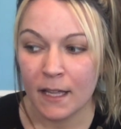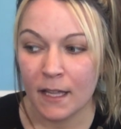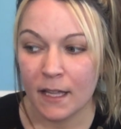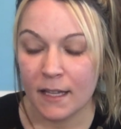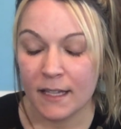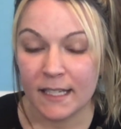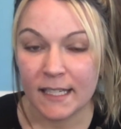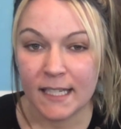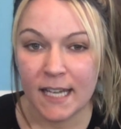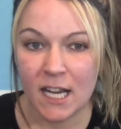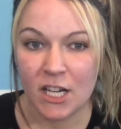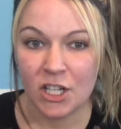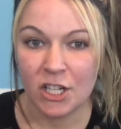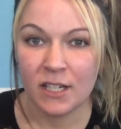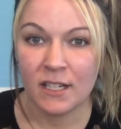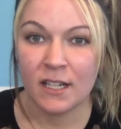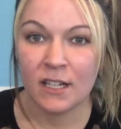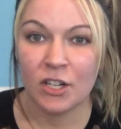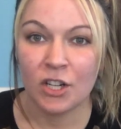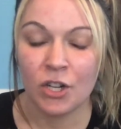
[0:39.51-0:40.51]
stationed
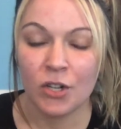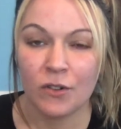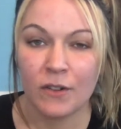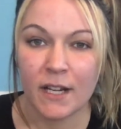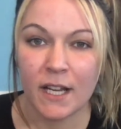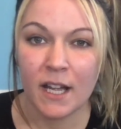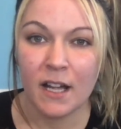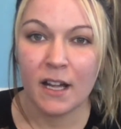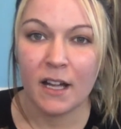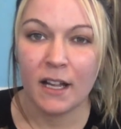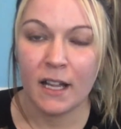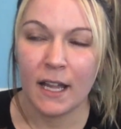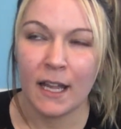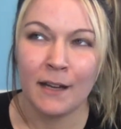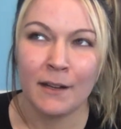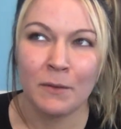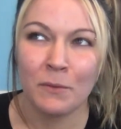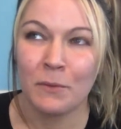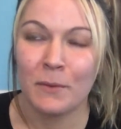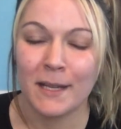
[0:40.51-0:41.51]
in Korea,
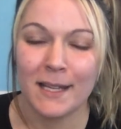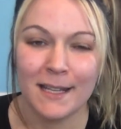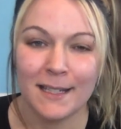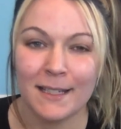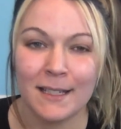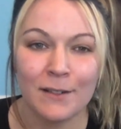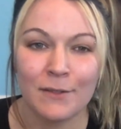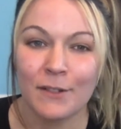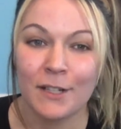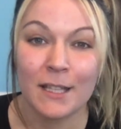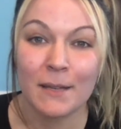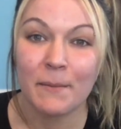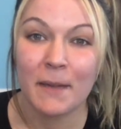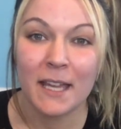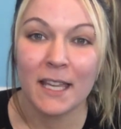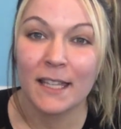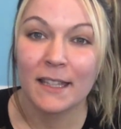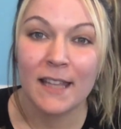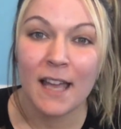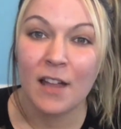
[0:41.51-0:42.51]
and we didn't really make
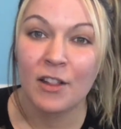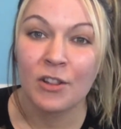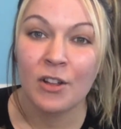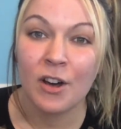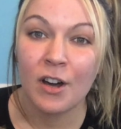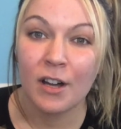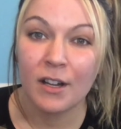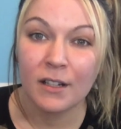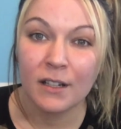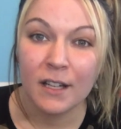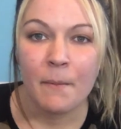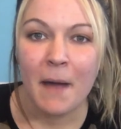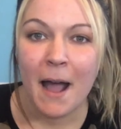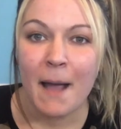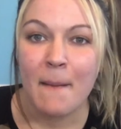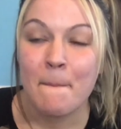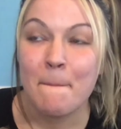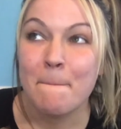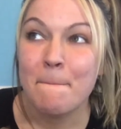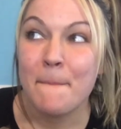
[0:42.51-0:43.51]
it that long.
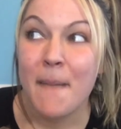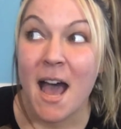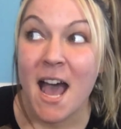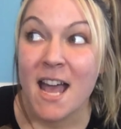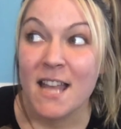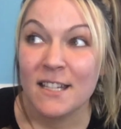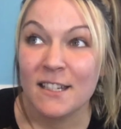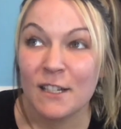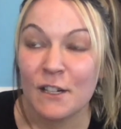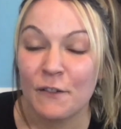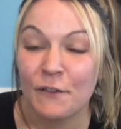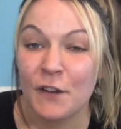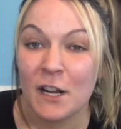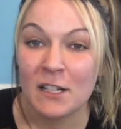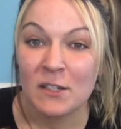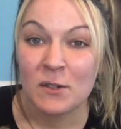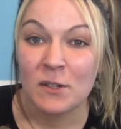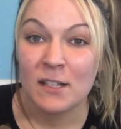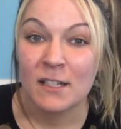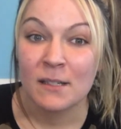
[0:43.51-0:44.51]
I'm best friends
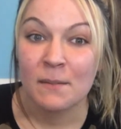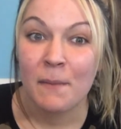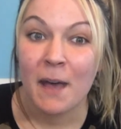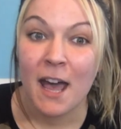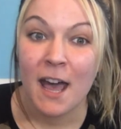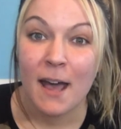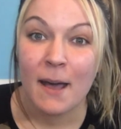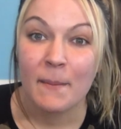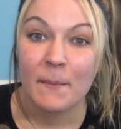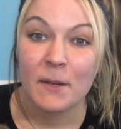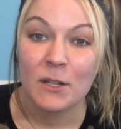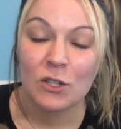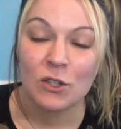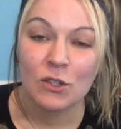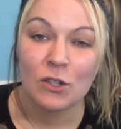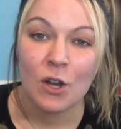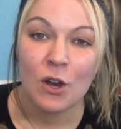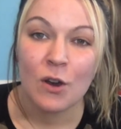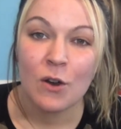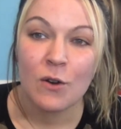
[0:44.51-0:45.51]
with his mom,
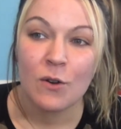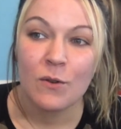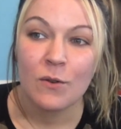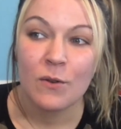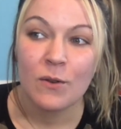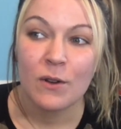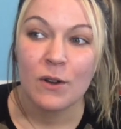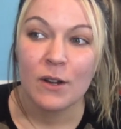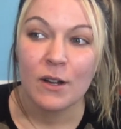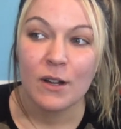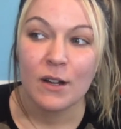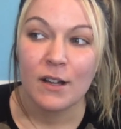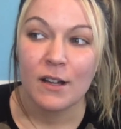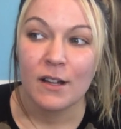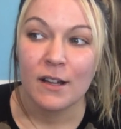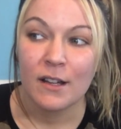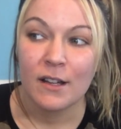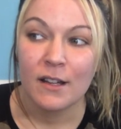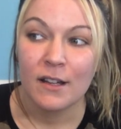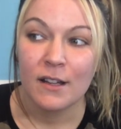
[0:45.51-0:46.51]
so
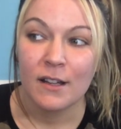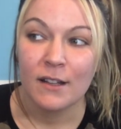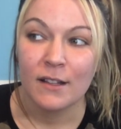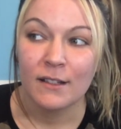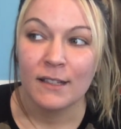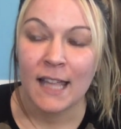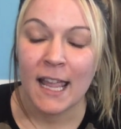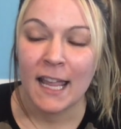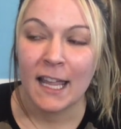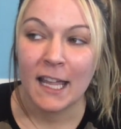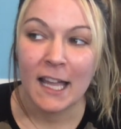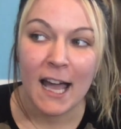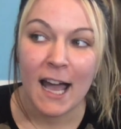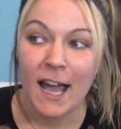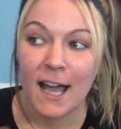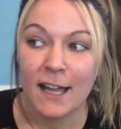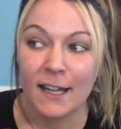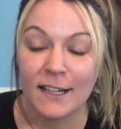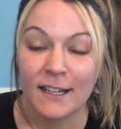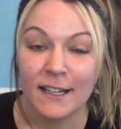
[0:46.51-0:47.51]
thank
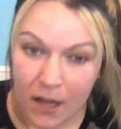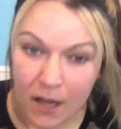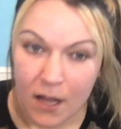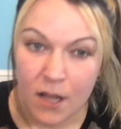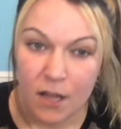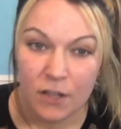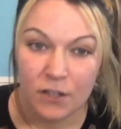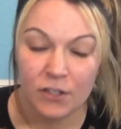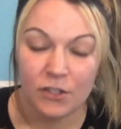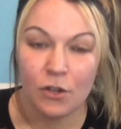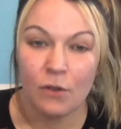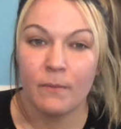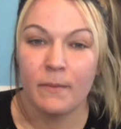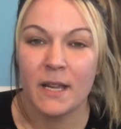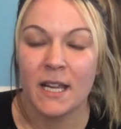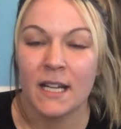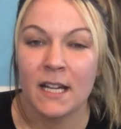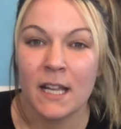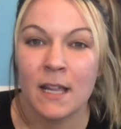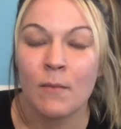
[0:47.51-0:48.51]
God. So me
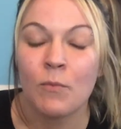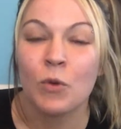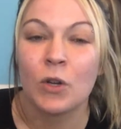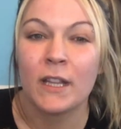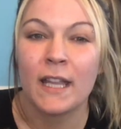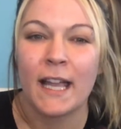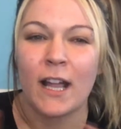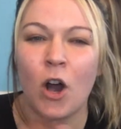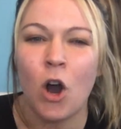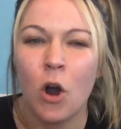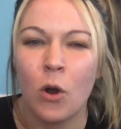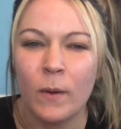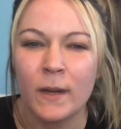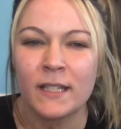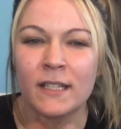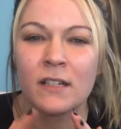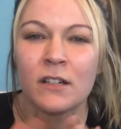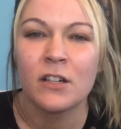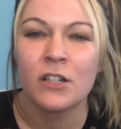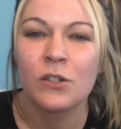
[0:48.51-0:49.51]
and him were like always
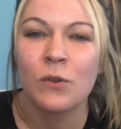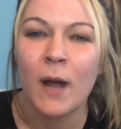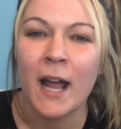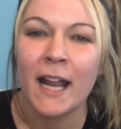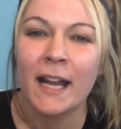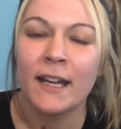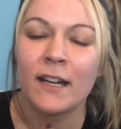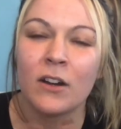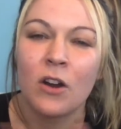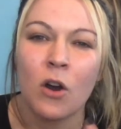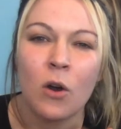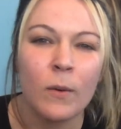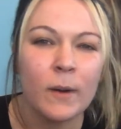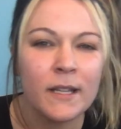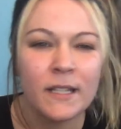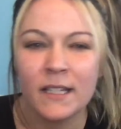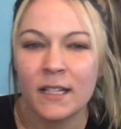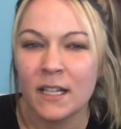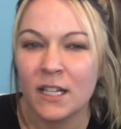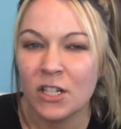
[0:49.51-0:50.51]
intertwined and always
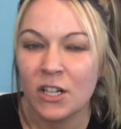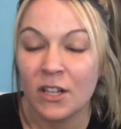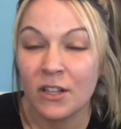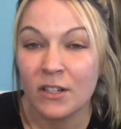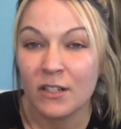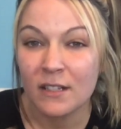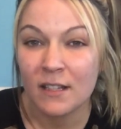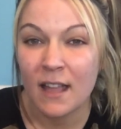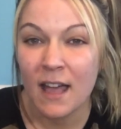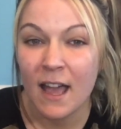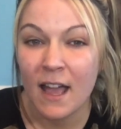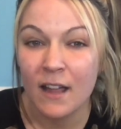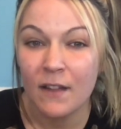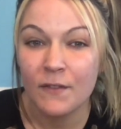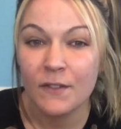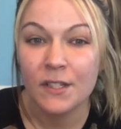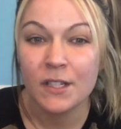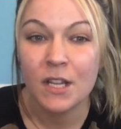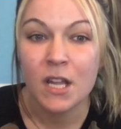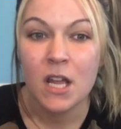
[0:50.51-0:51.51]
in each other's
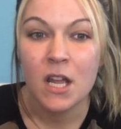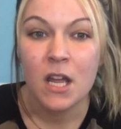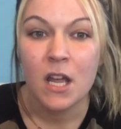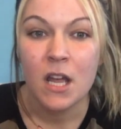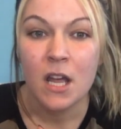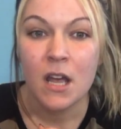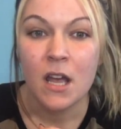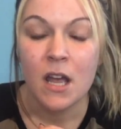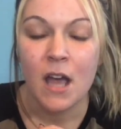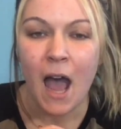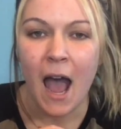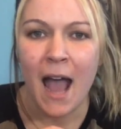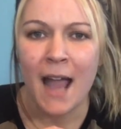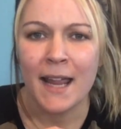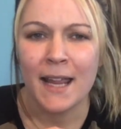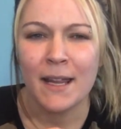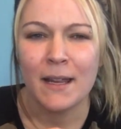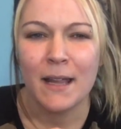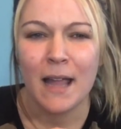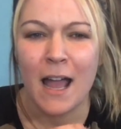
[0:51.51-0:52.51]
lives.
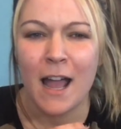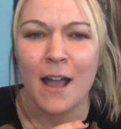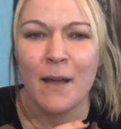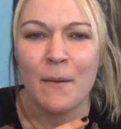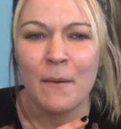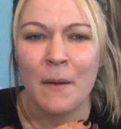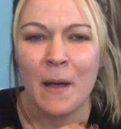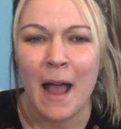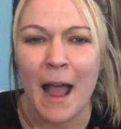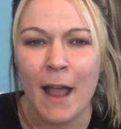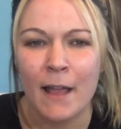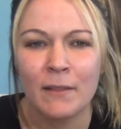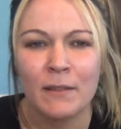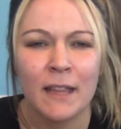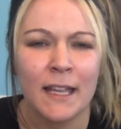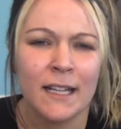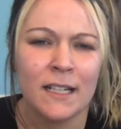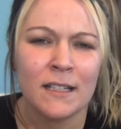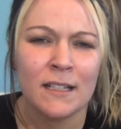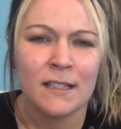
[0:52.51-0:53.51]
I
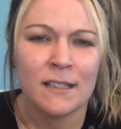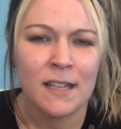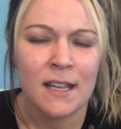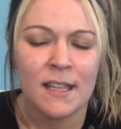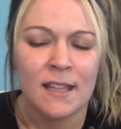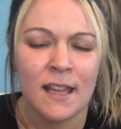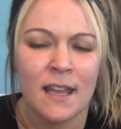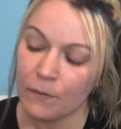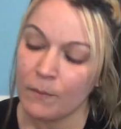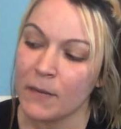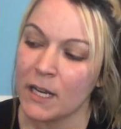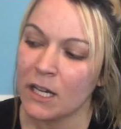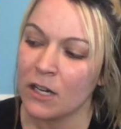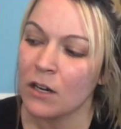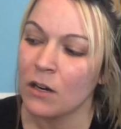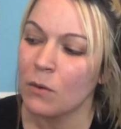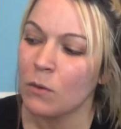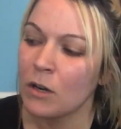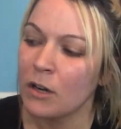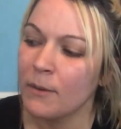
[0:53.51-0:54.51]
like to say that me and
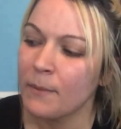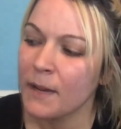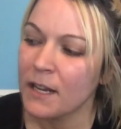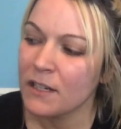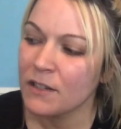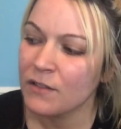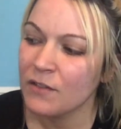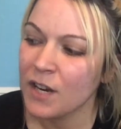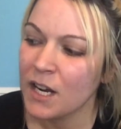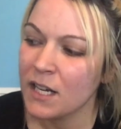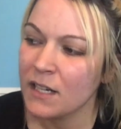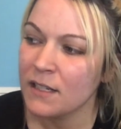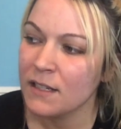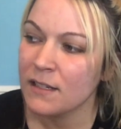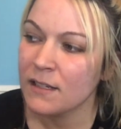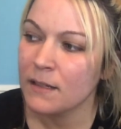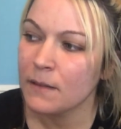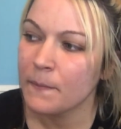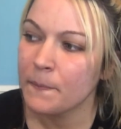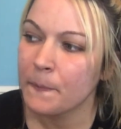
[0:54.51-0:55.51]
her weren't best
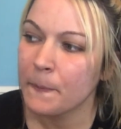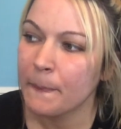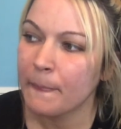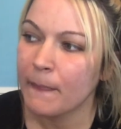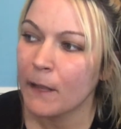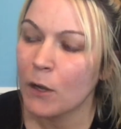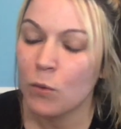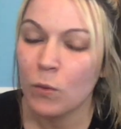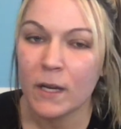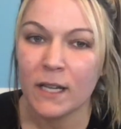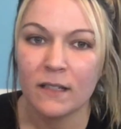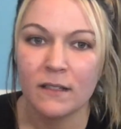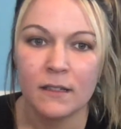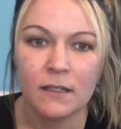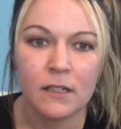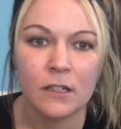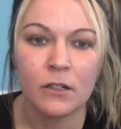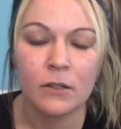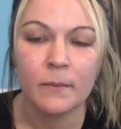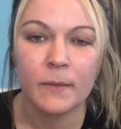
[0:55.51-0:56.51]
friends. We'd
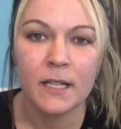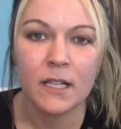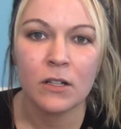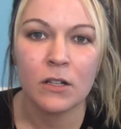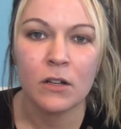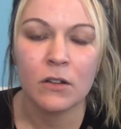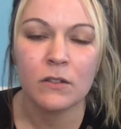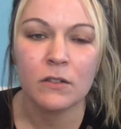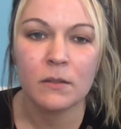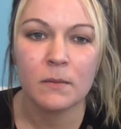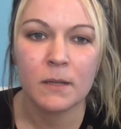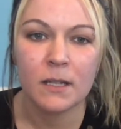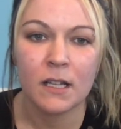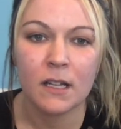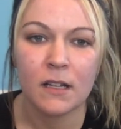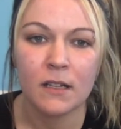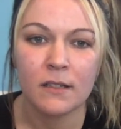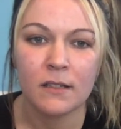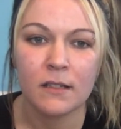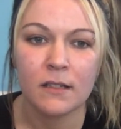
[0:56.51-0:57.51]
still be close
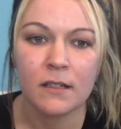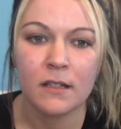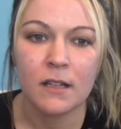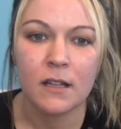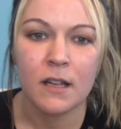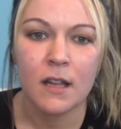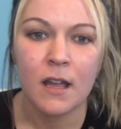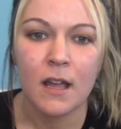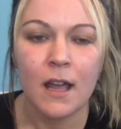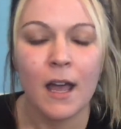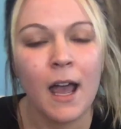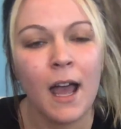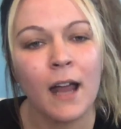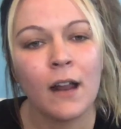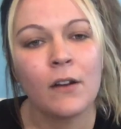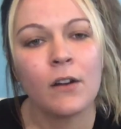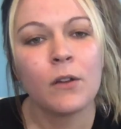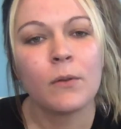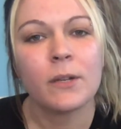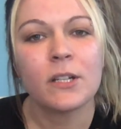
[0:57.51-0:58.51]
because I don't
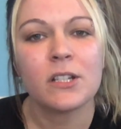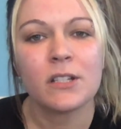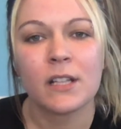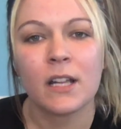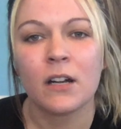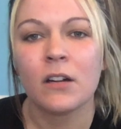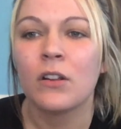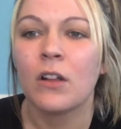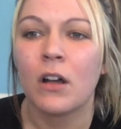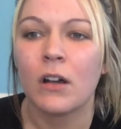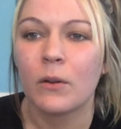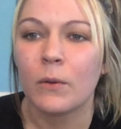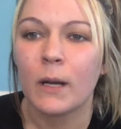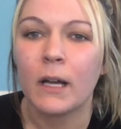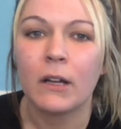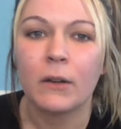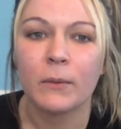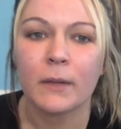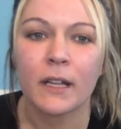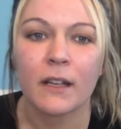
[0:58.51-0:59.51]
know, we just get along
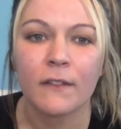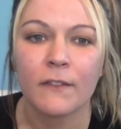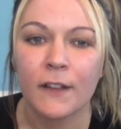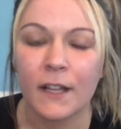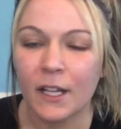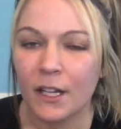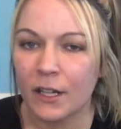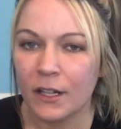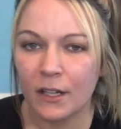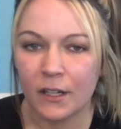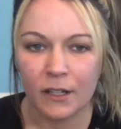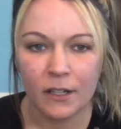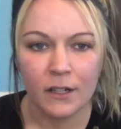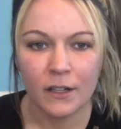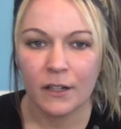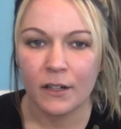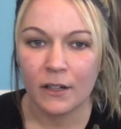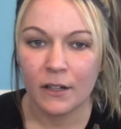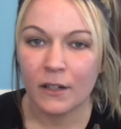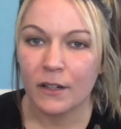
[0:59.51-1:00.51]
well. We have like a good,
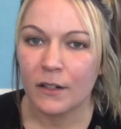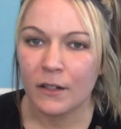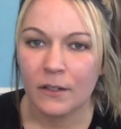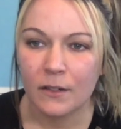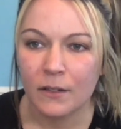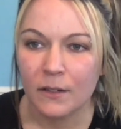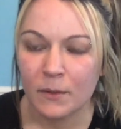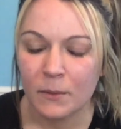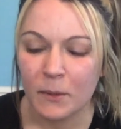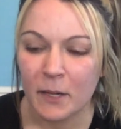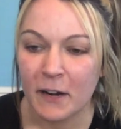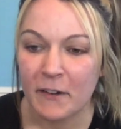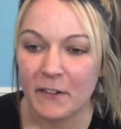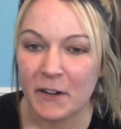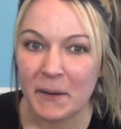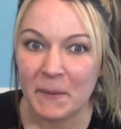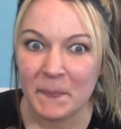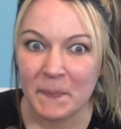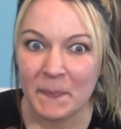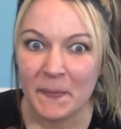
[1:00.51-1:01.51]
whatever,
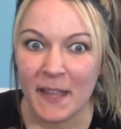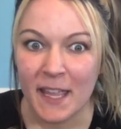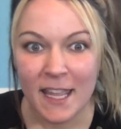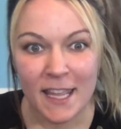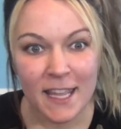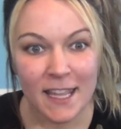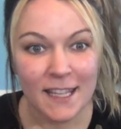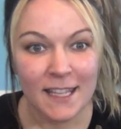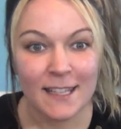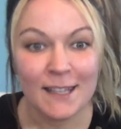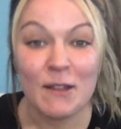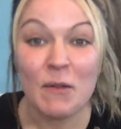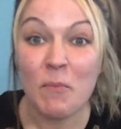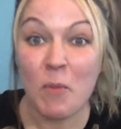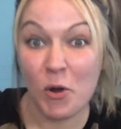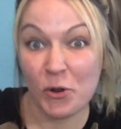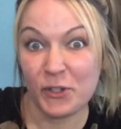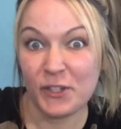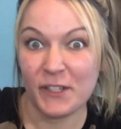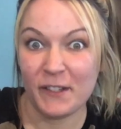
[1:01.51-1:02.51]

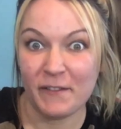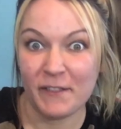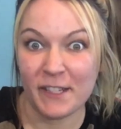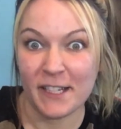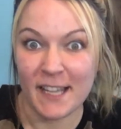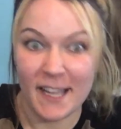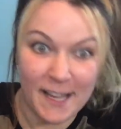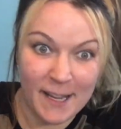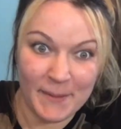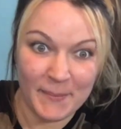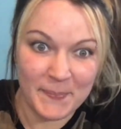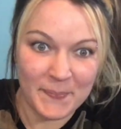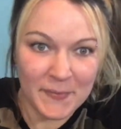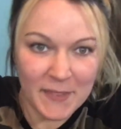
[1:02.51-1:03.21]
most of the time.